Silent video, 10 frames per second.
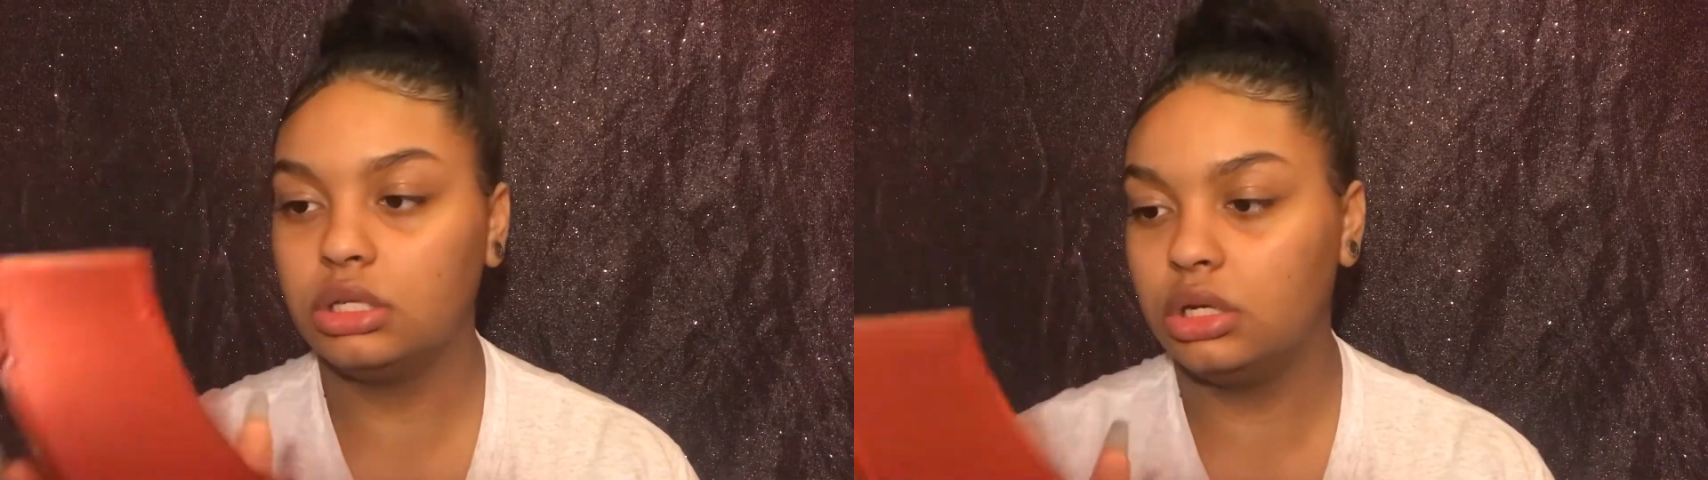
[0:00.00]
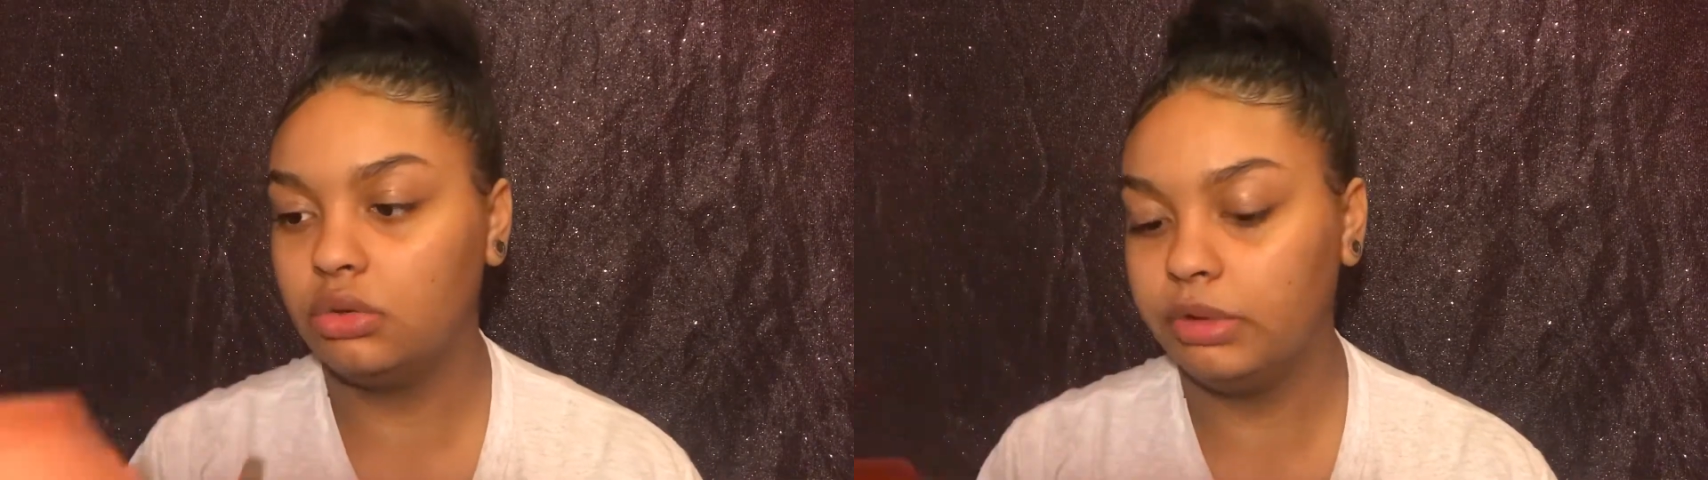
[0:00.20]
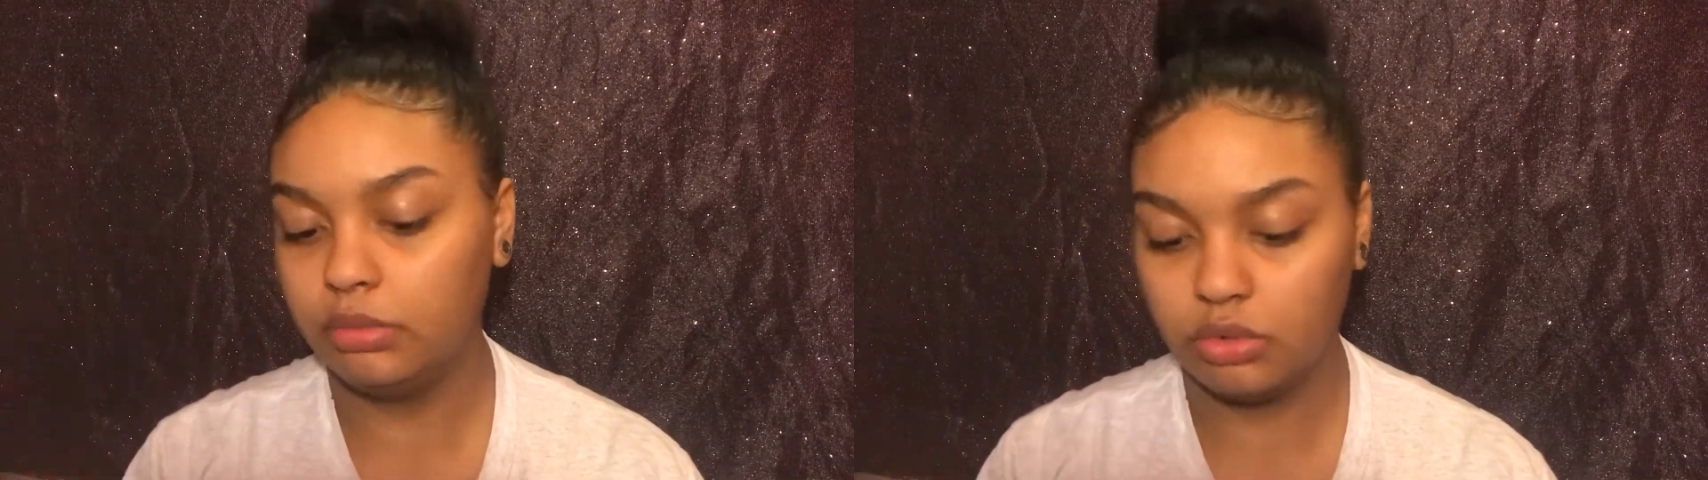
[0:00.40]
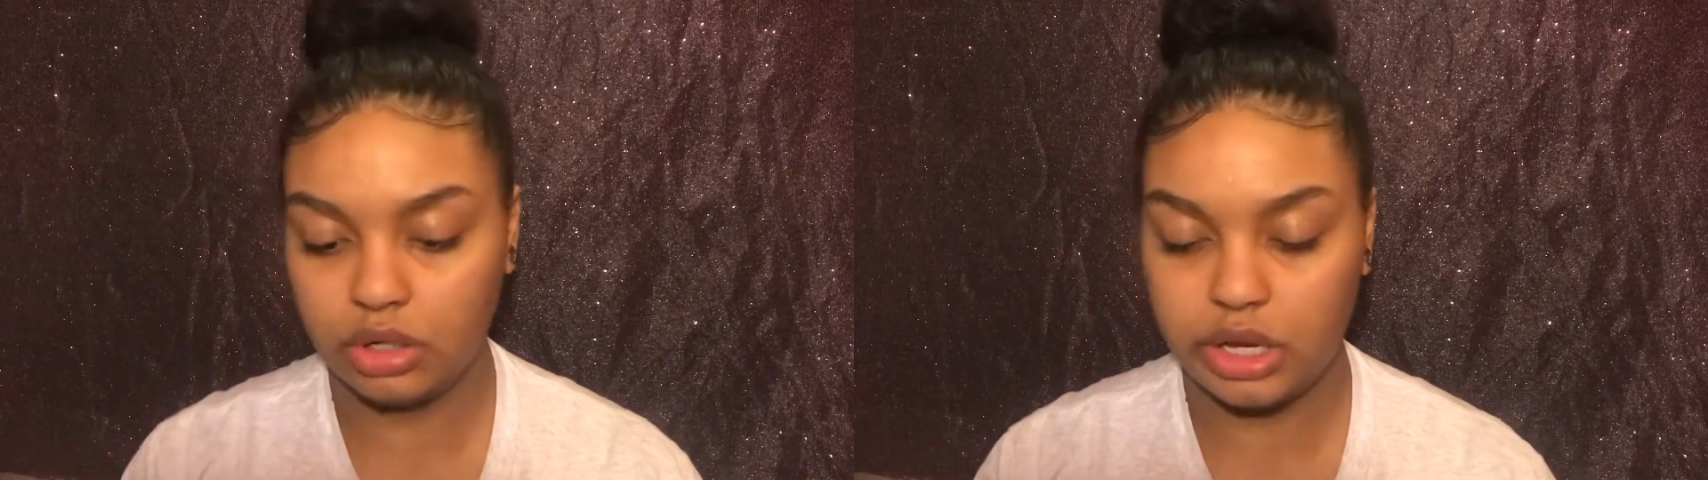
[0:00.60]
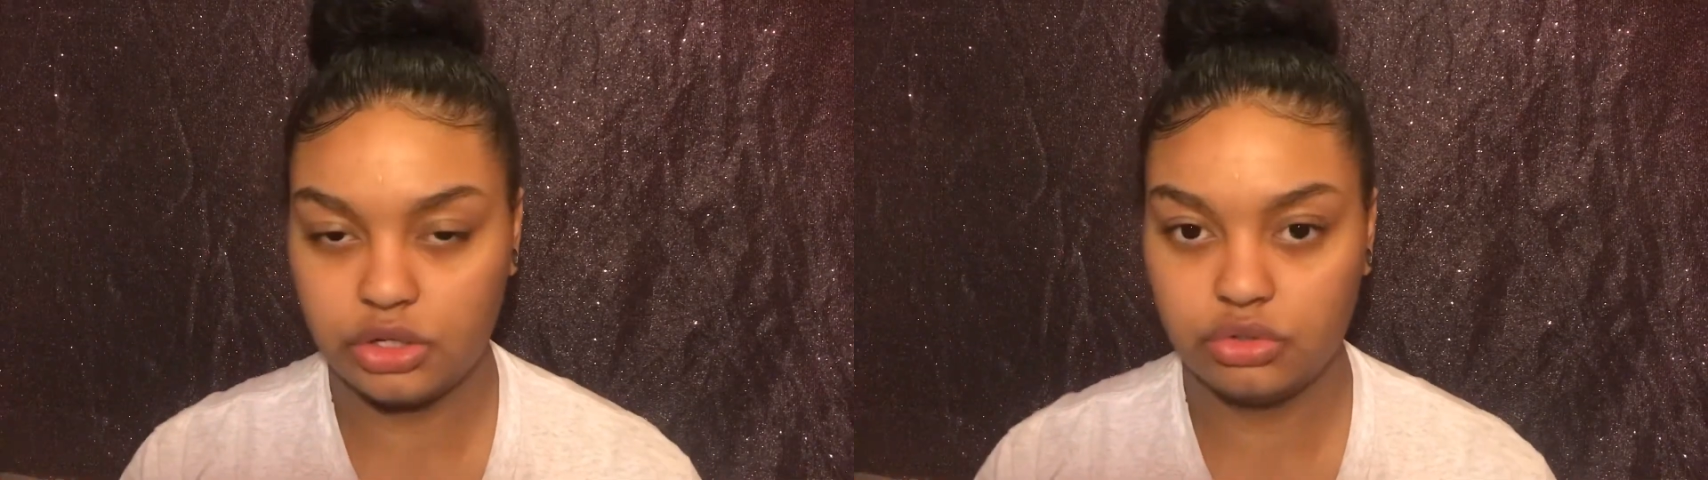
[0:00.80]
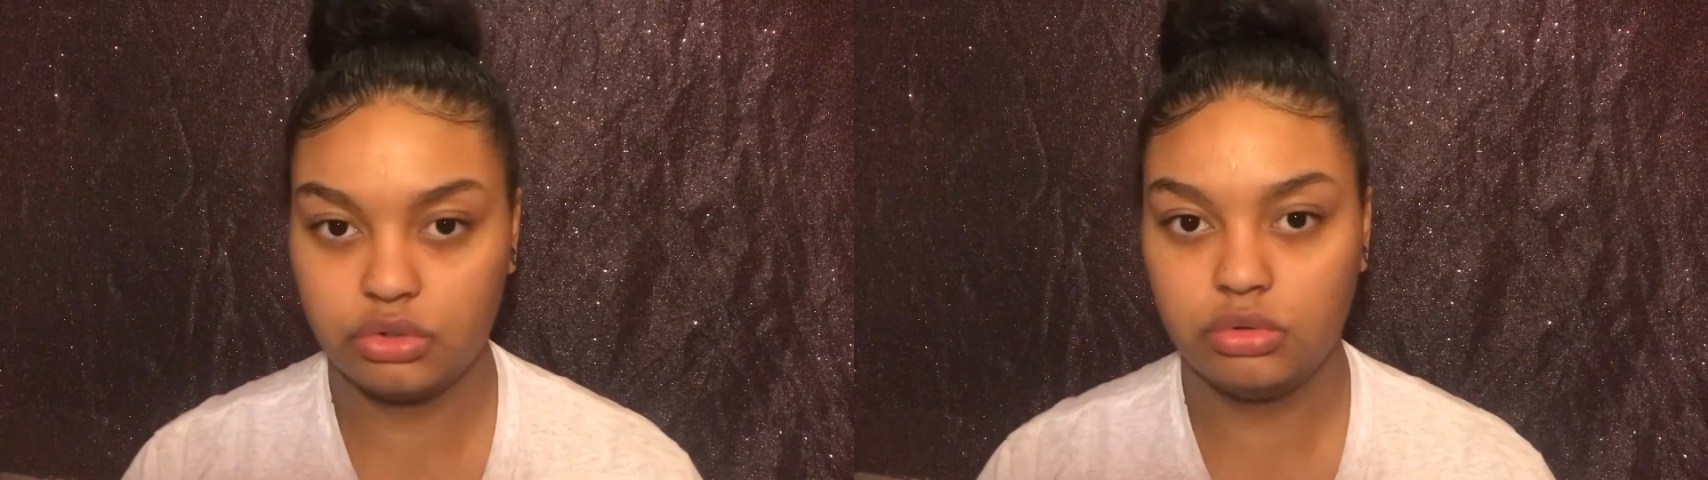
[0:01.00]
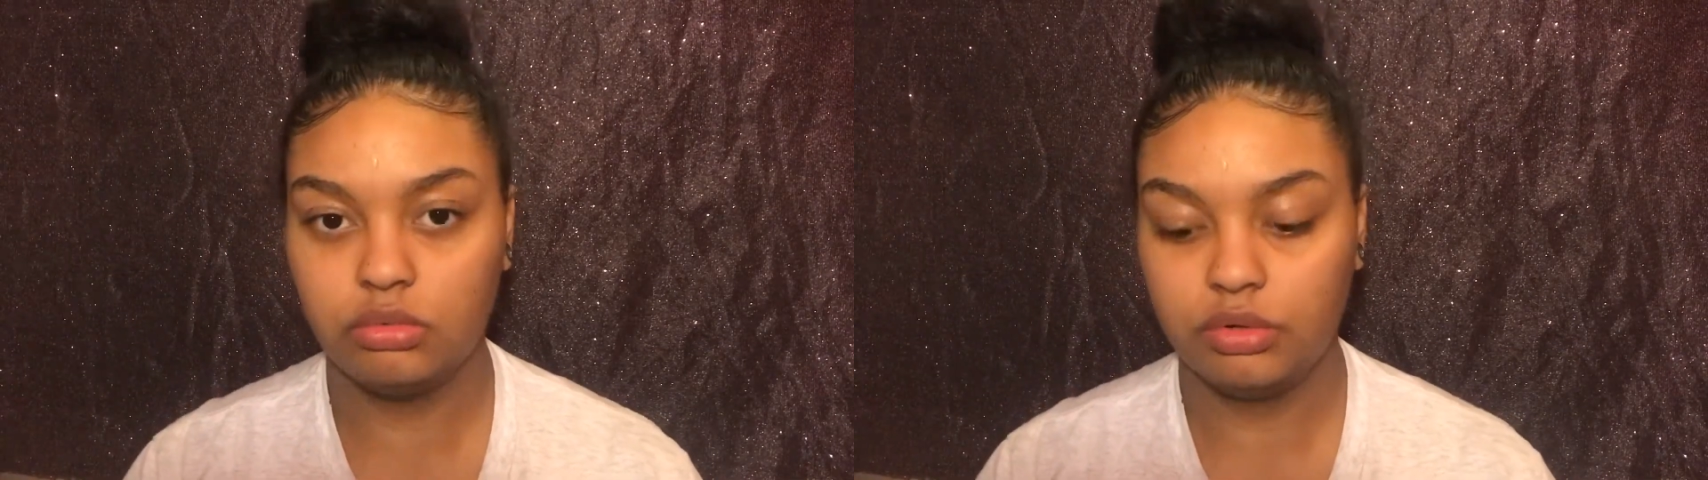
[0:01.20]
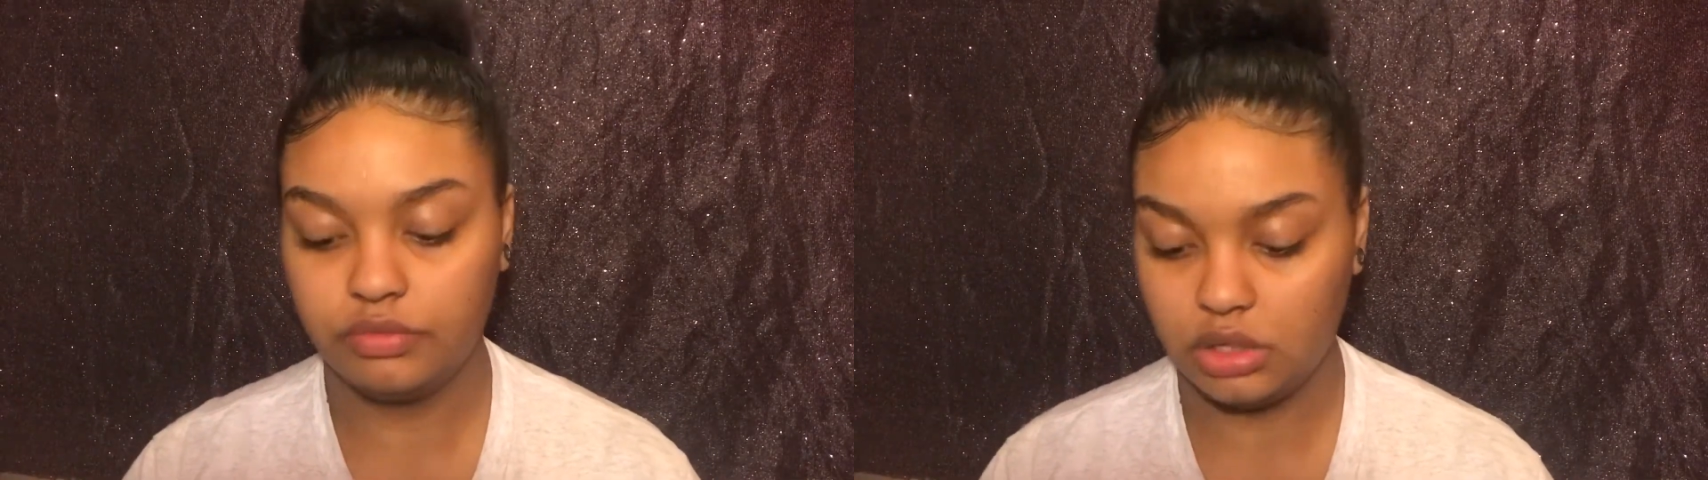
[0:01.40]
a little bit more natural
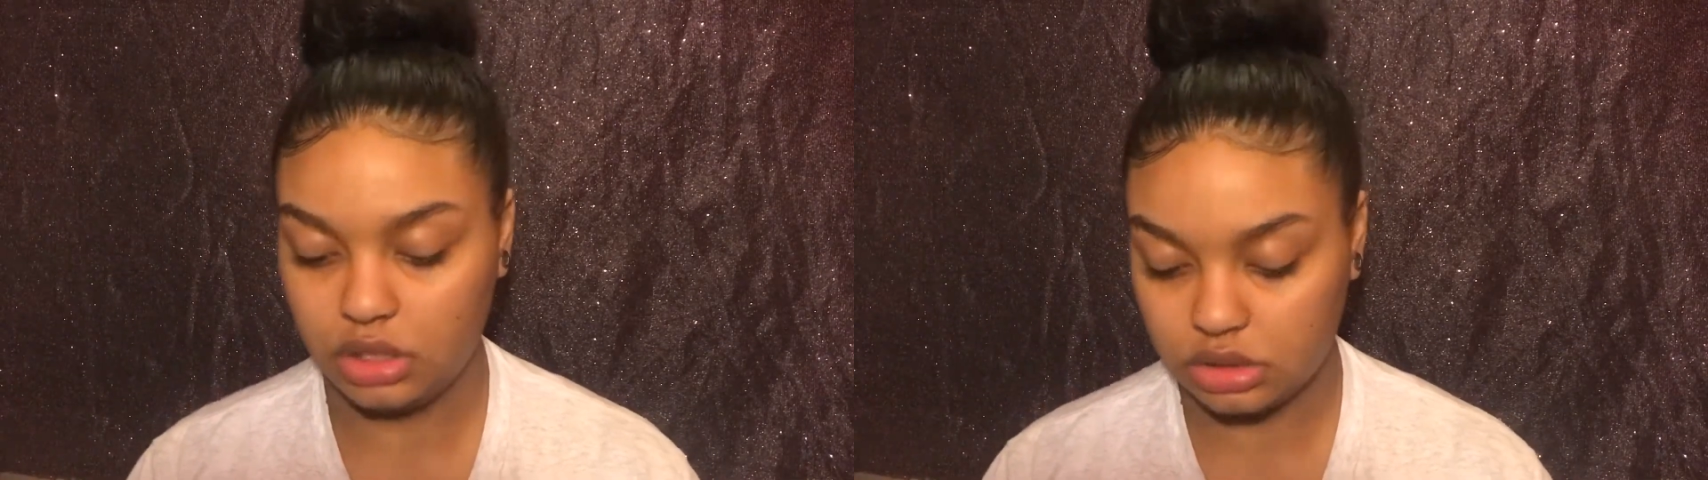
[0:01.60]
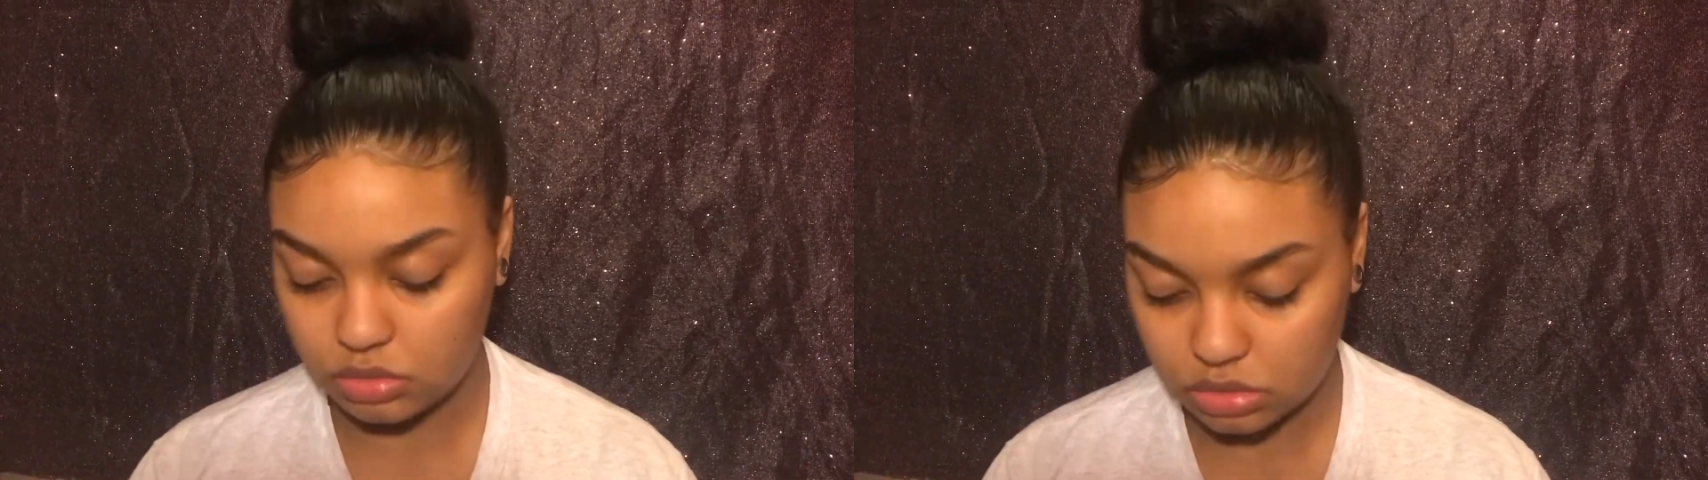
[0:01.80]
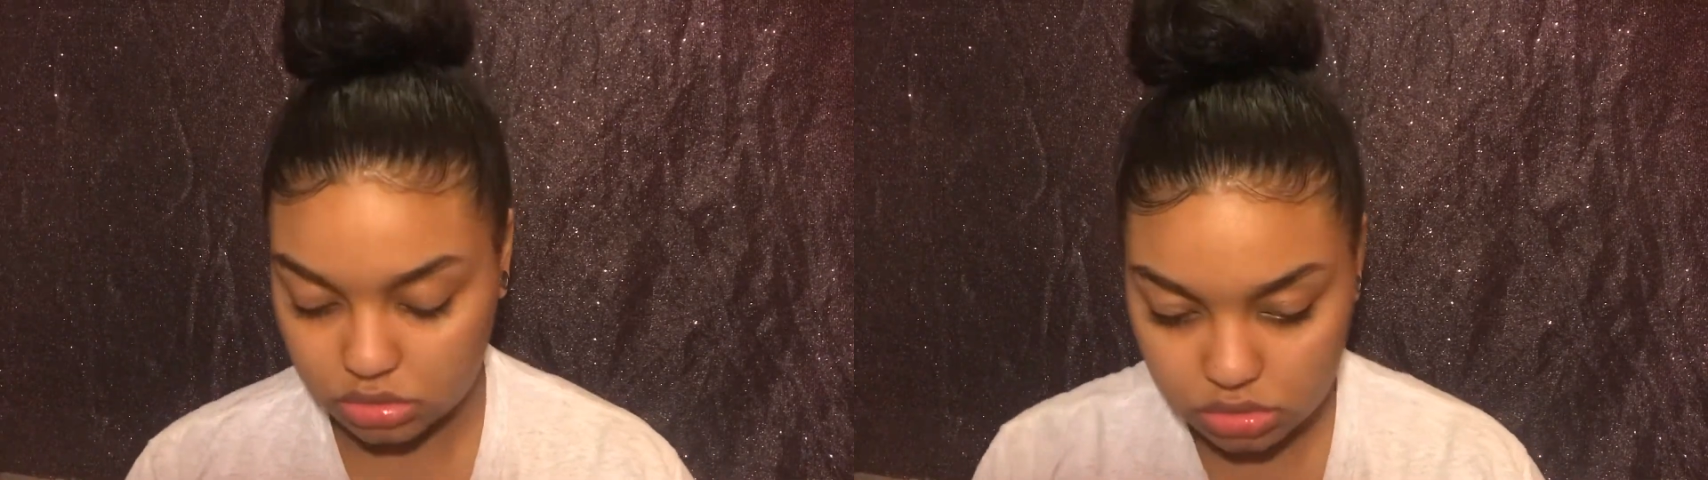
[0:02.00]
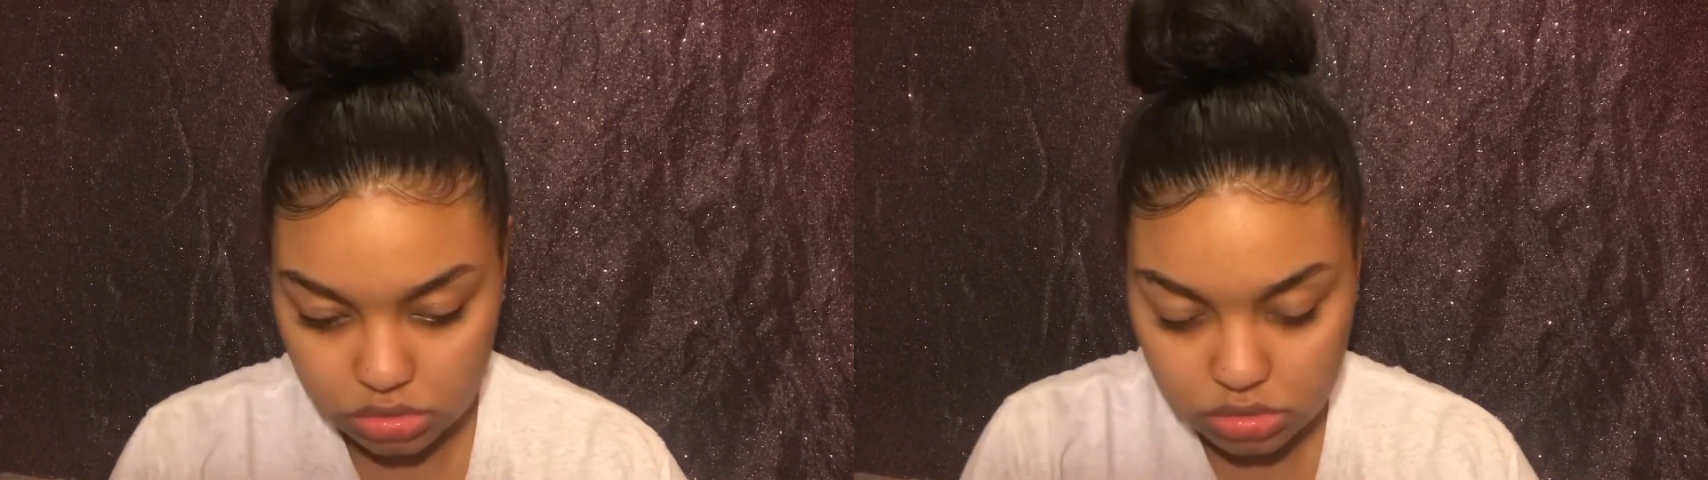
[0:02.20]
with these ones.